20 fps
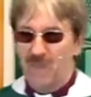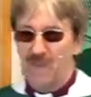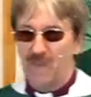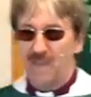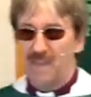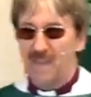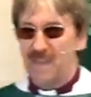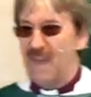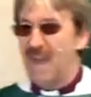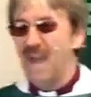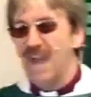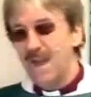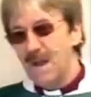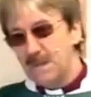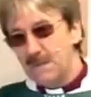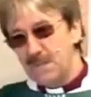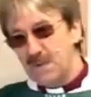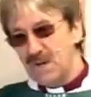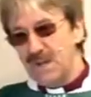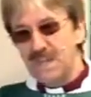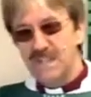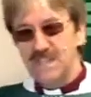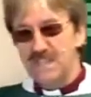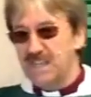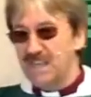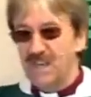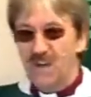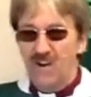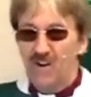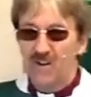that our brains
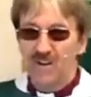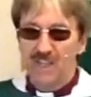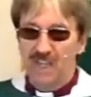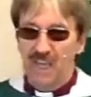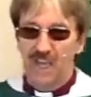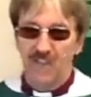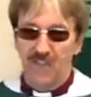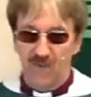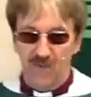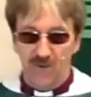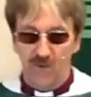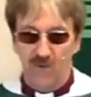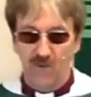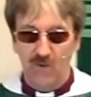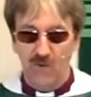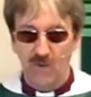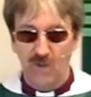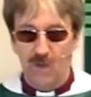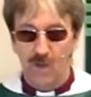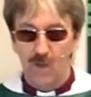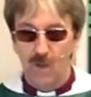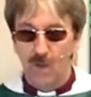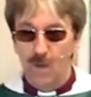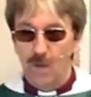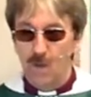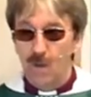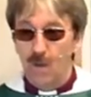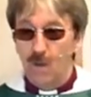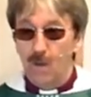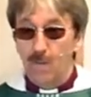can't get through.
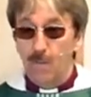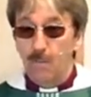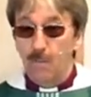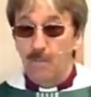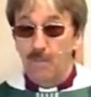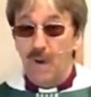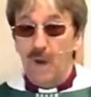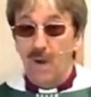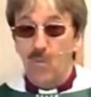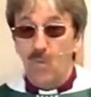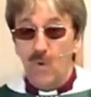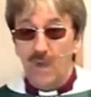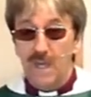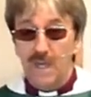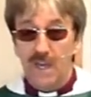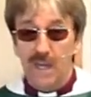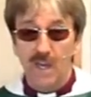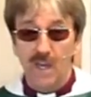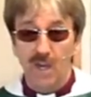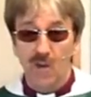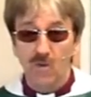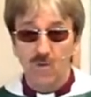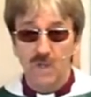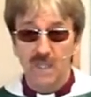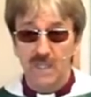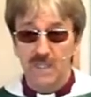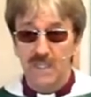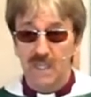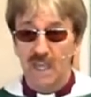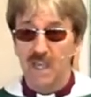But we can
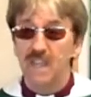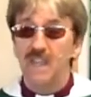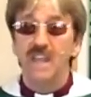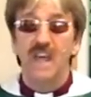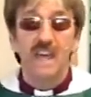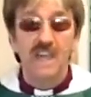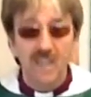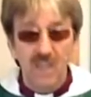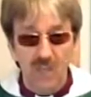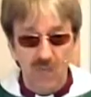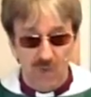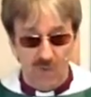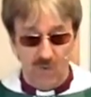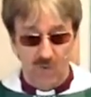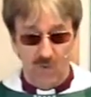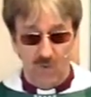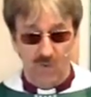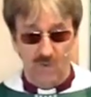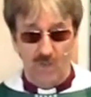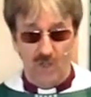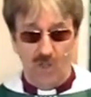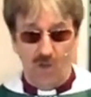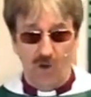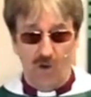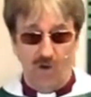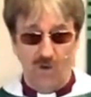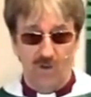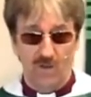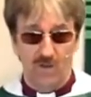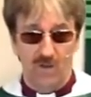only say thank you to
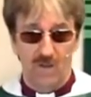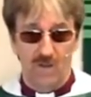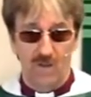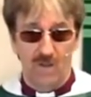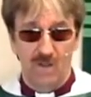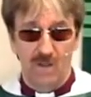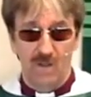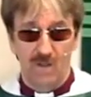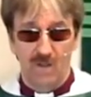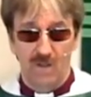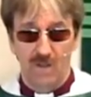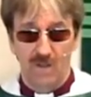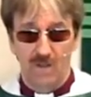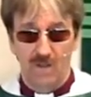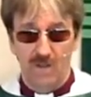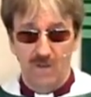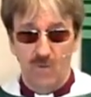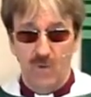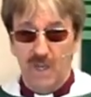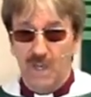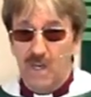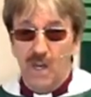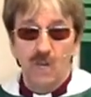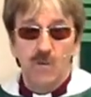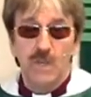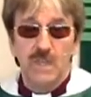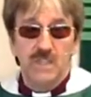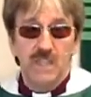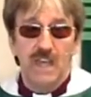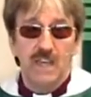God. We can
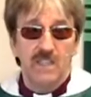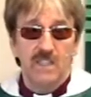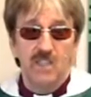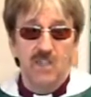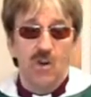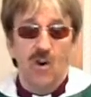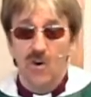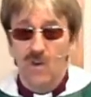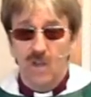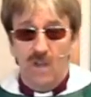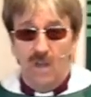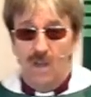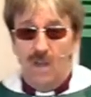only say to God,